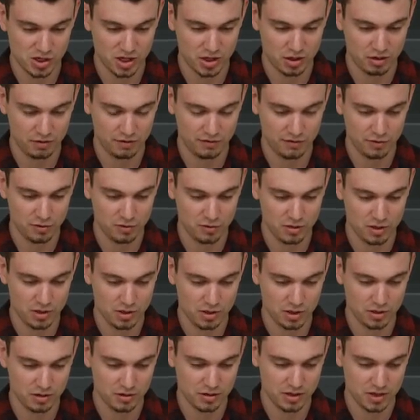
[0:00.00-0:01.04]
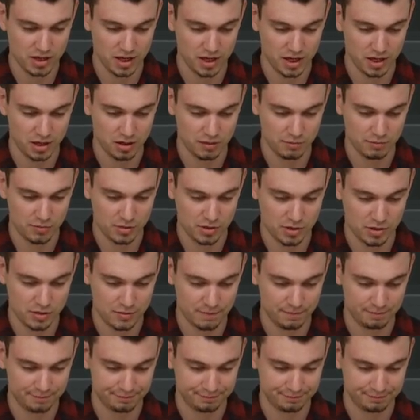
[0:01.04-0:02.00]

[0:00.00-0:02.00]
out a few of these other tabs.